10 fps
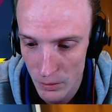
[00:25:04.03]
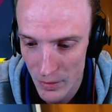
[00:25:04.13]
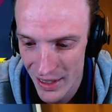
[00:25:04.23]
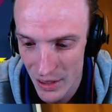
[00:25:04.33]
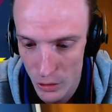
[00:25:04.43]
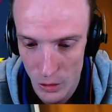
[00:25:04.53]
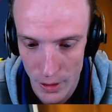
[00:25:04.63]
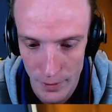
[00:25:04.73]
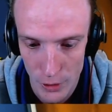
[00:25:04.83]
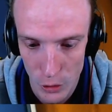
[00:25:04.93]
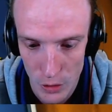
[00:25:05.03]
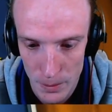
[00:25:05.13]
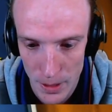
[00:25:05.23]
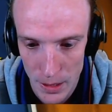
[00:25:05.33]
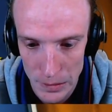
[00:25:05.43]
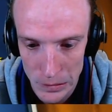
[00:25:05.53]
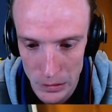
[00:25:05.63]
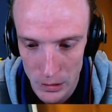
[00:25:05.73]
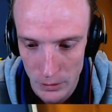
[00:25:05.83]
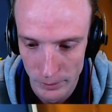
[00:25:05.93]
and they could have Guzma.
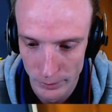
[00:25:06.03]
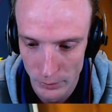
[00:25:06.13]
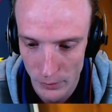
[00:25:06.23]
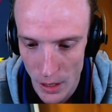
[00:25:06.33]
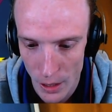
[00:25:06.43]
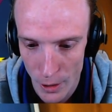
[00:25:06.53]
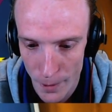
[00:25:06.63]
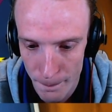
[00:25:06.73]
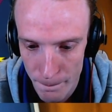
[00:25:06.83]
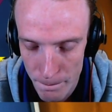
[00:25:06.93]
I don't know.